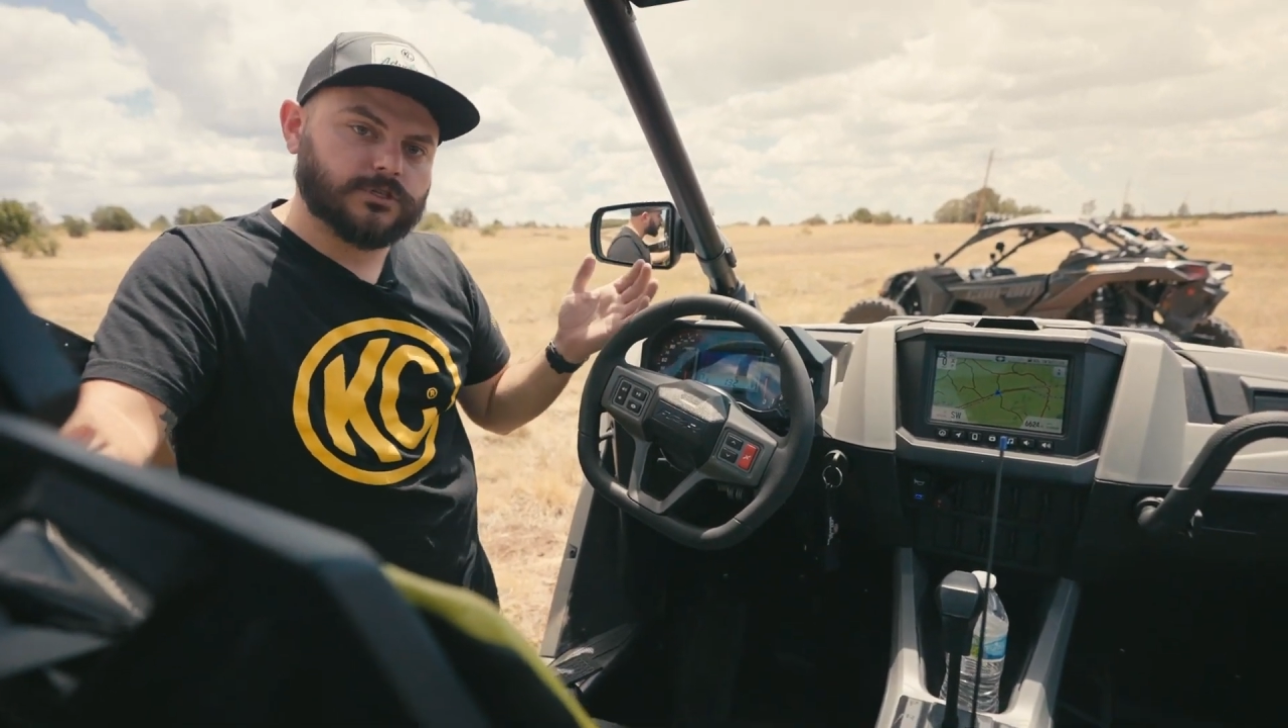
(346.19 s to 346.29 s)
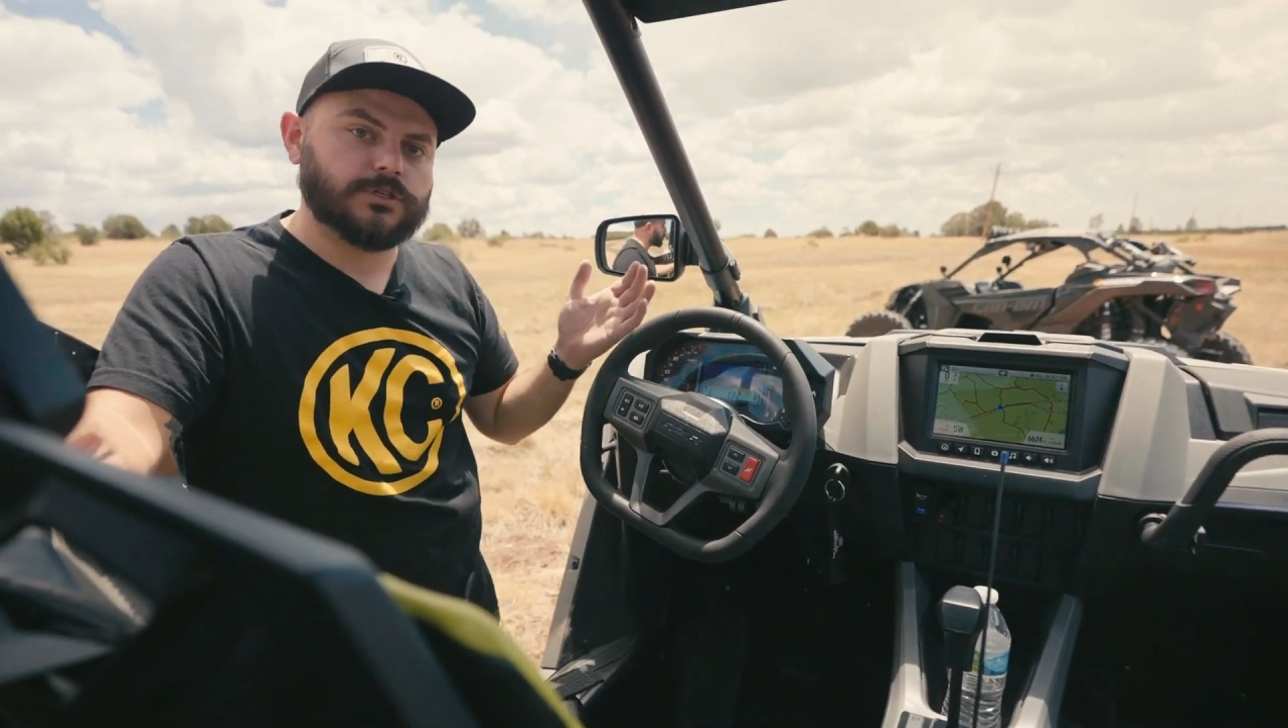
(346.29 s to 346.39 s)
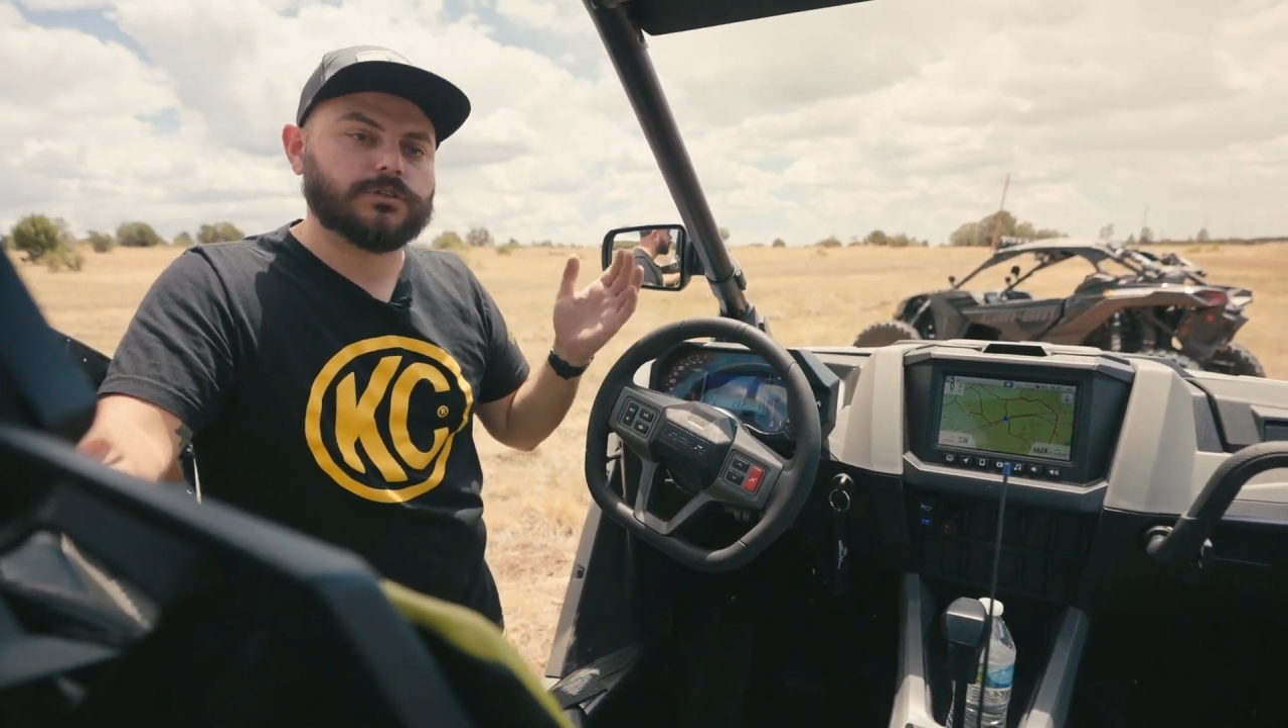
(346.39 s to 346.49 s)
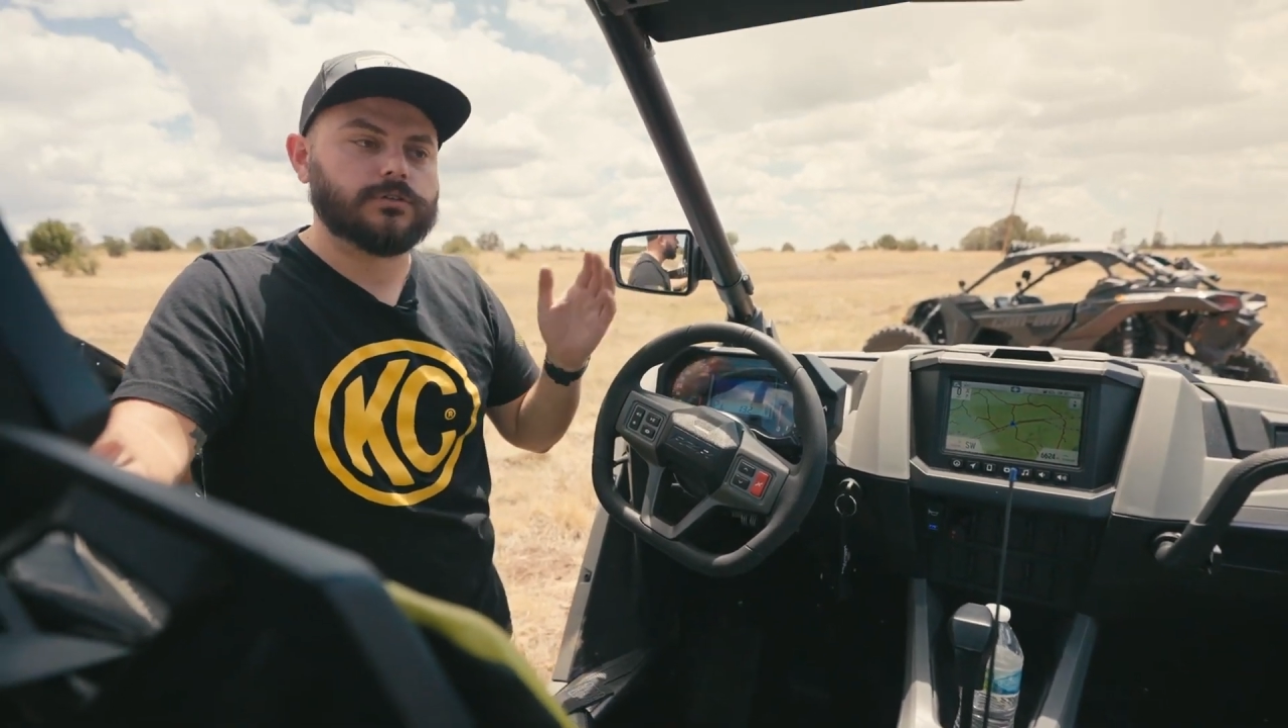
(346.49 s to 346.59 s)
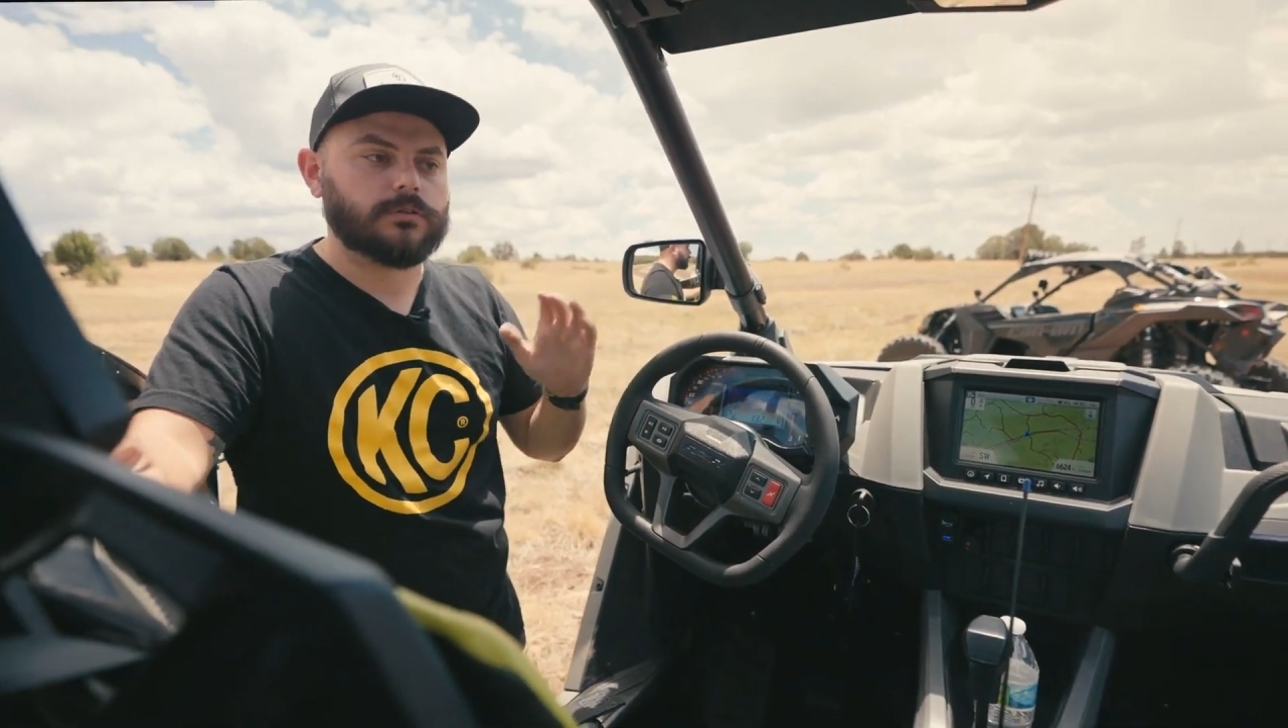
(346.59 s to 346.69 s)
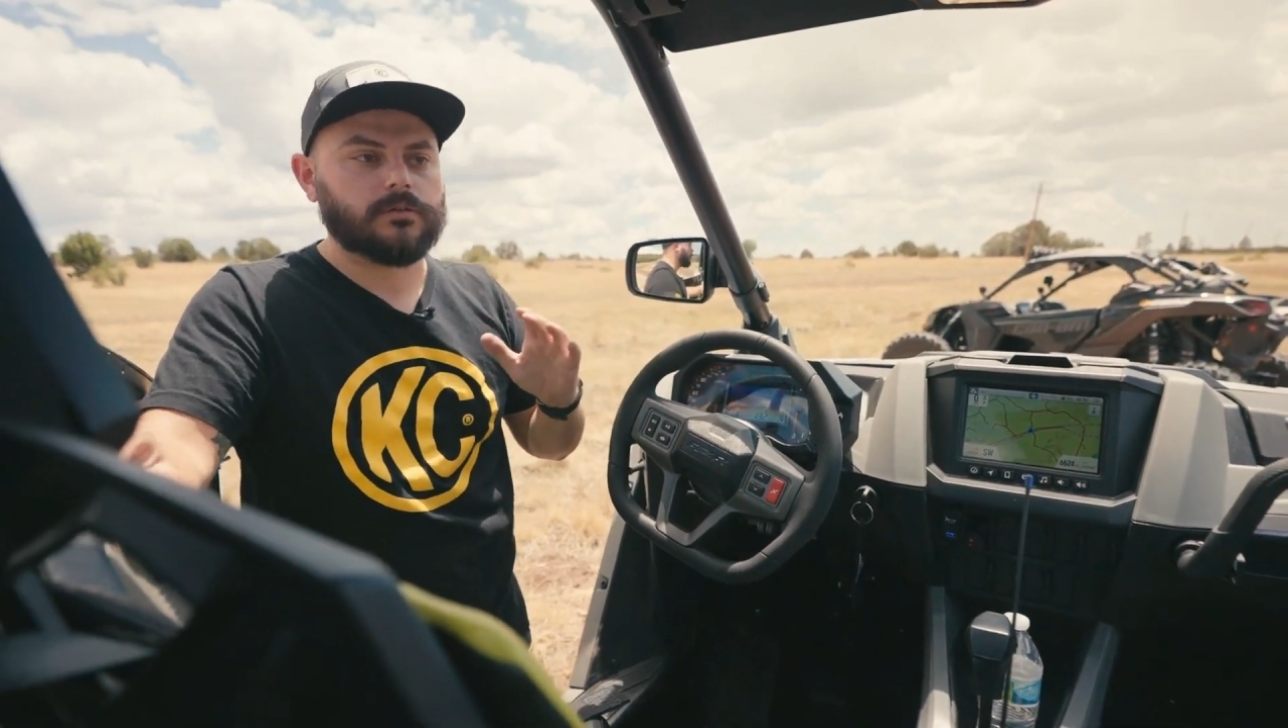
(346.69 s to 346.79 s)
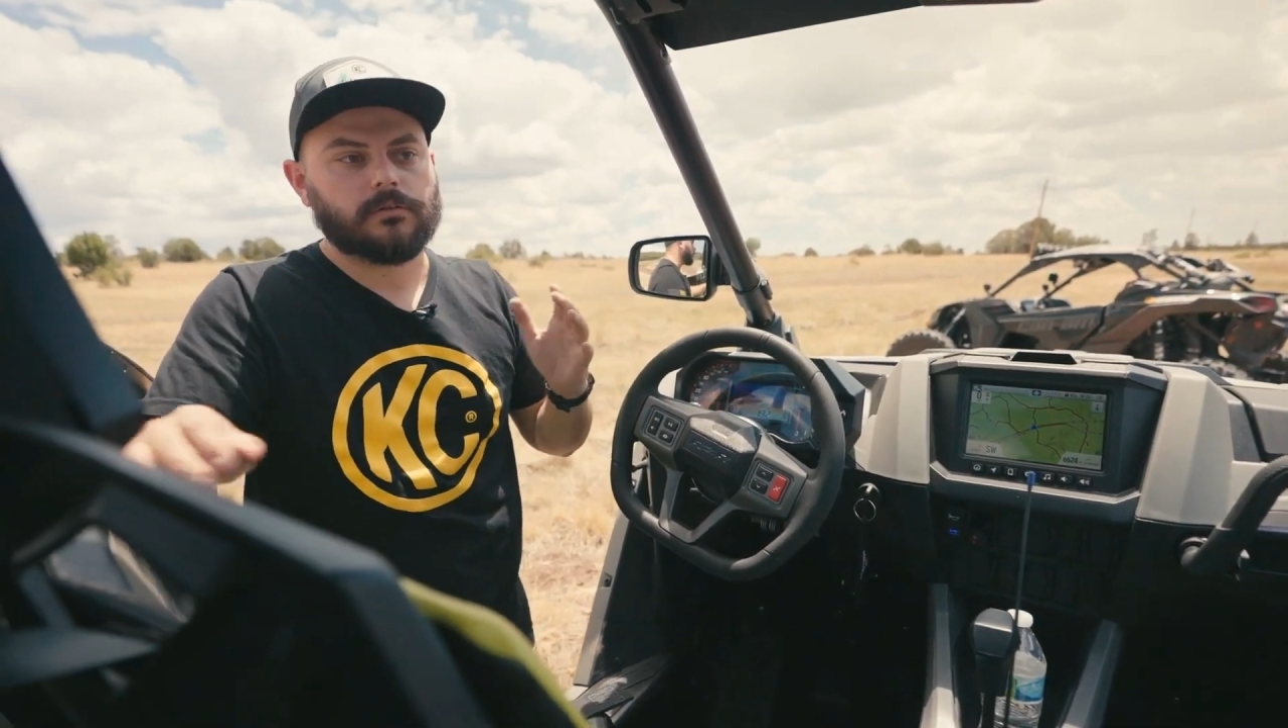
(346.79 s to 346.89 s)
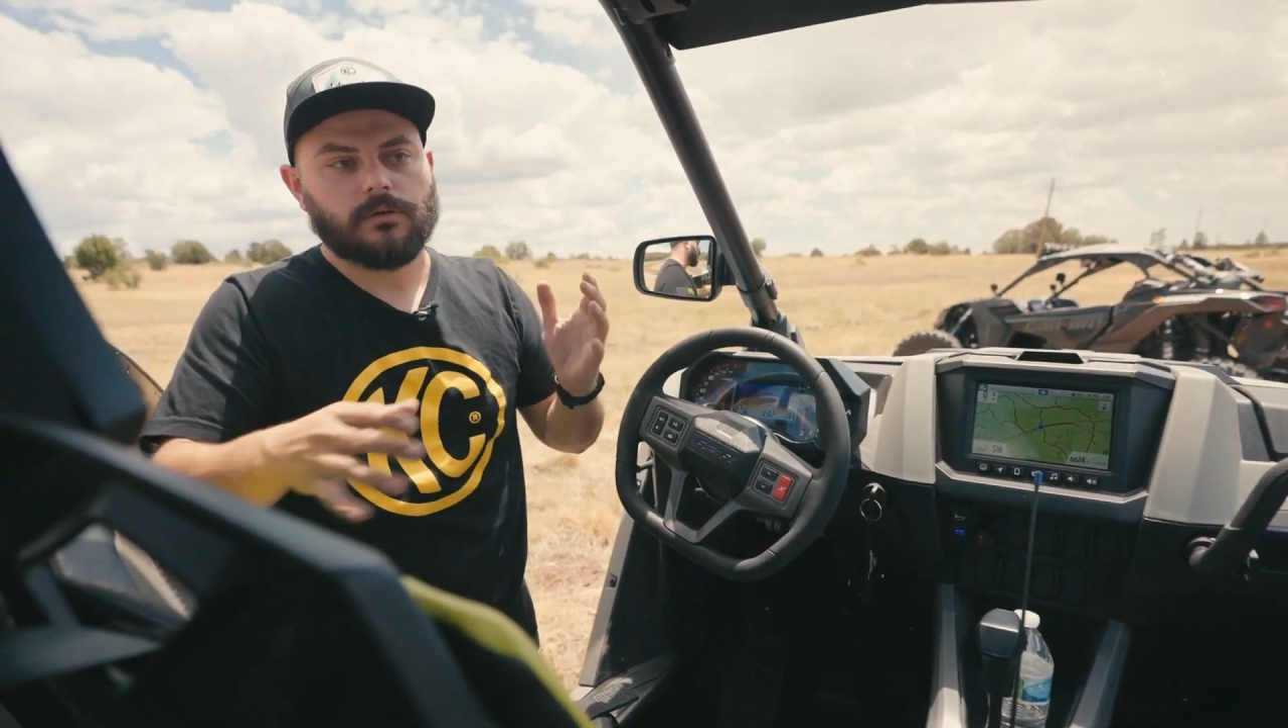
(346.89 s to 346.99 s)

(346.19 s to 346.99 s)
to